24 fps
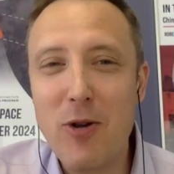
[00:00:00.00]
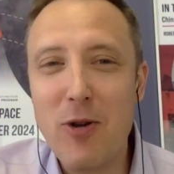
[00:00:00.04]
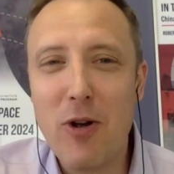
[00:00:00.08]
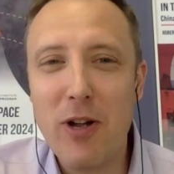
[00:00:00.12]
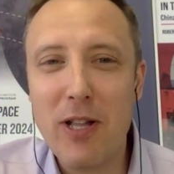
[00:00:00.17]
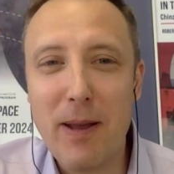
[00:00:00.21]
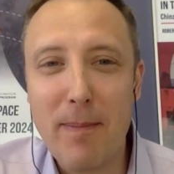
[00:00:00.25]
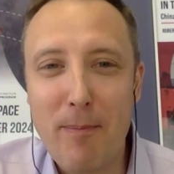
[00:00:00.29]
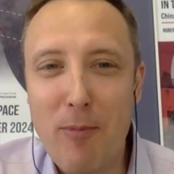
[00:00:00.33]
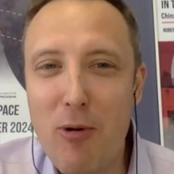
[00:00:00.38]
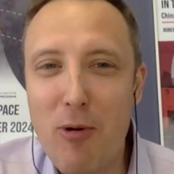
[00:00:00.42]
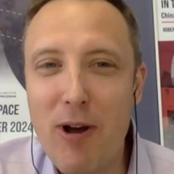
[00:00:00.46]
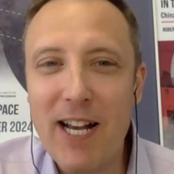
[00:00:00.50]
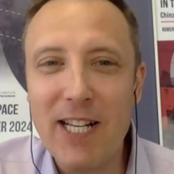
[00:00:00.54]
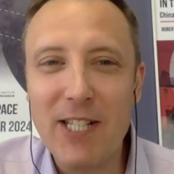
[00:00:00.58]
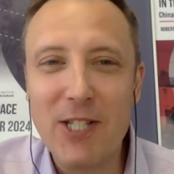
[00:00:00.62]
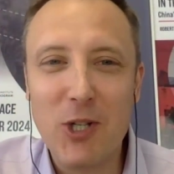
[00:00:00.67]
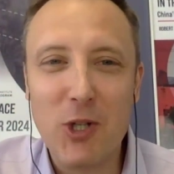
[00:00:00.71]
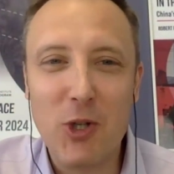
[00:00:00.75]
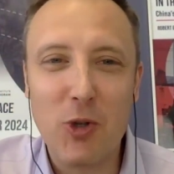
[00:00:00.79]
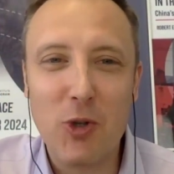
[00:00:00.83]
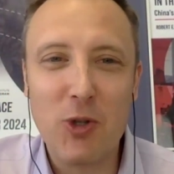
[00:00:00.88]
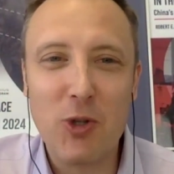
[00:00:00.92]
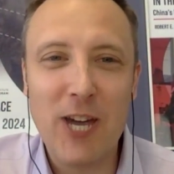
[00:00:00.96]
You could
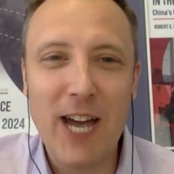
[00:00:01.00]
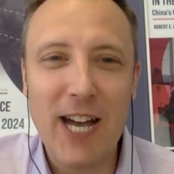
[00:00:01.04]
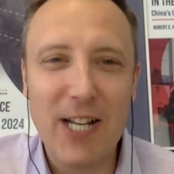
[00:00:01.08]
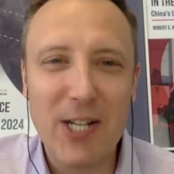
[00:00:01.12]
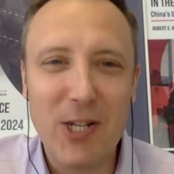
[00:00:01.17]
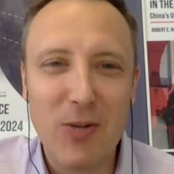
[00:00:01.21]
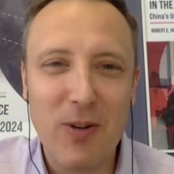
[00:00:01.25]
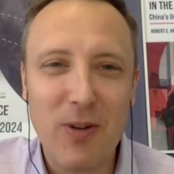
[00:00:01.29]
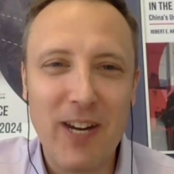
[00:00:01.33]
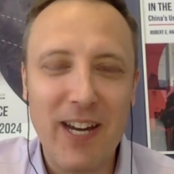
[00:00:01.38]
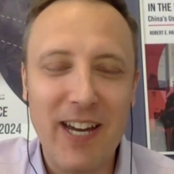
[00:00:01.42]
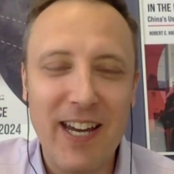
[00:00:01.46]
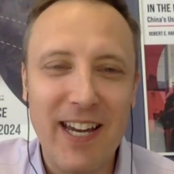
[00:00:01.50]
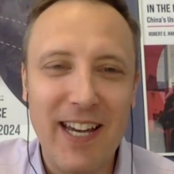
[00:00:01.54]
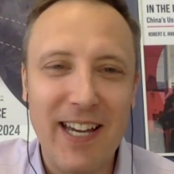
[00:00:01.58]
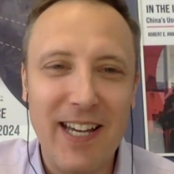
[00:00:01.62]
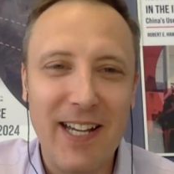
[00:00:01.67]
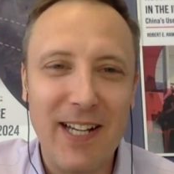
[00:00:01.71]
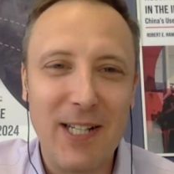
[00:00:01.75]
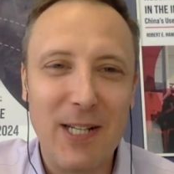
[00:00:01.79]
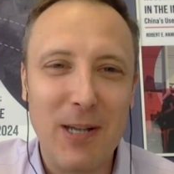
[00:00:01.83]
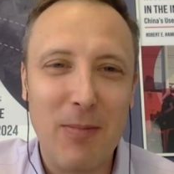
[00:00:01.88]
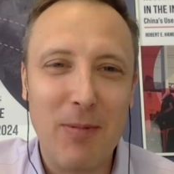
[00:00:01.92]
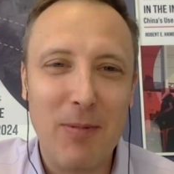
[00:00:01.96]
depress the
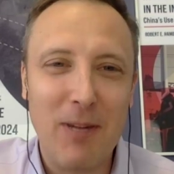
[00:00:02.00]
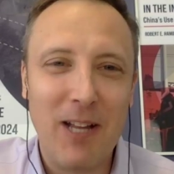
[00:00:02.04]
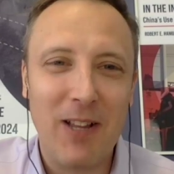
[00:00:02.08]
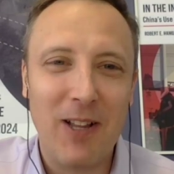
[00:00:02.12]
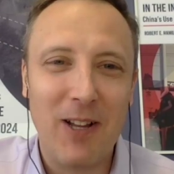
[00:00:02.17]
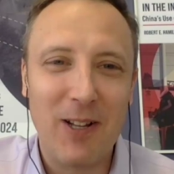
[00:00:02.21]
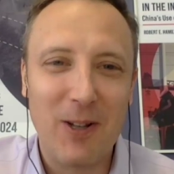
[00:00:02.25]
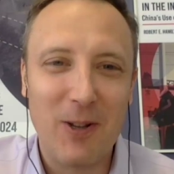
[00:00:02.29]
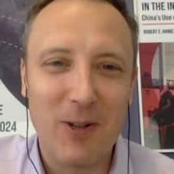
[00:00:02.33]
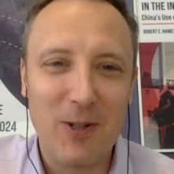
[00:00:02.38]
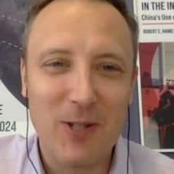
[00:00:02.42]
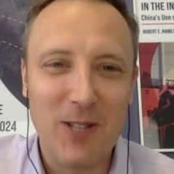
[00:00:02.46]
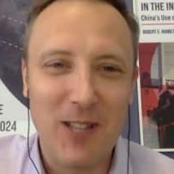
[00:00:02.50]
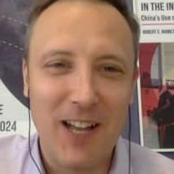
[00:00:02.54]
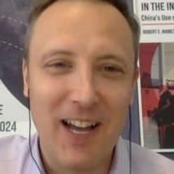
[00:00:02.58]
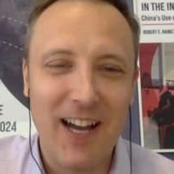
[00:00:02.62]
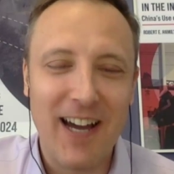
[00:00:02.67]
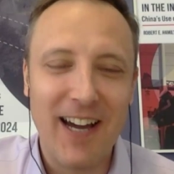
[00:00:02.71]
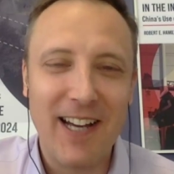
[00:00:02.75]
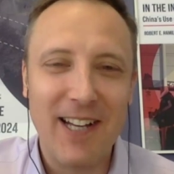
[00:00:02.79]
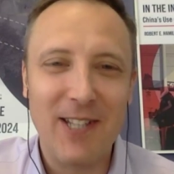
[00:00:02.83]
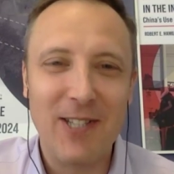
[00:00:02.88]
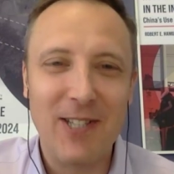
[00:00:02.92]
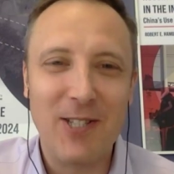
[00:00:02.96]
trajectory, something along those
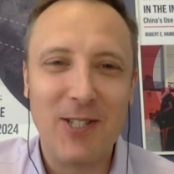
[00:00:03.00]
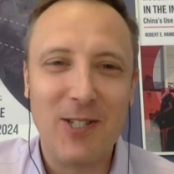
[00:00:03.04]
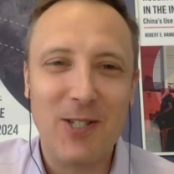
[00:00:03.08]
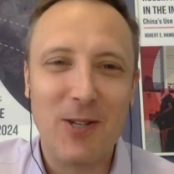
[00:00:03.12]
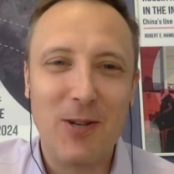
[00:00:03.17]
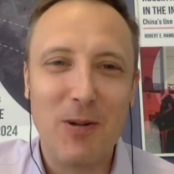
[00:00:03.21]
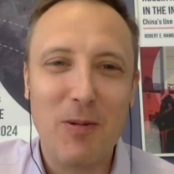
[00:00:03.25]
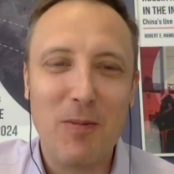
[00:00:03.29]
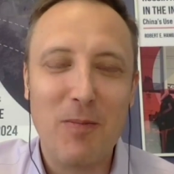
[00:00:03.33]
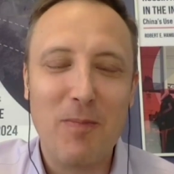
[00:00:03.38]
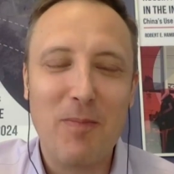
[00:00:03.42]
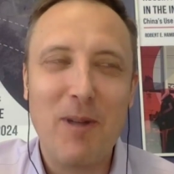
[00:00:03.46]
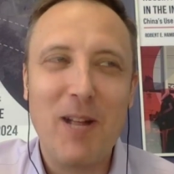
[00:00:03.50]
lines.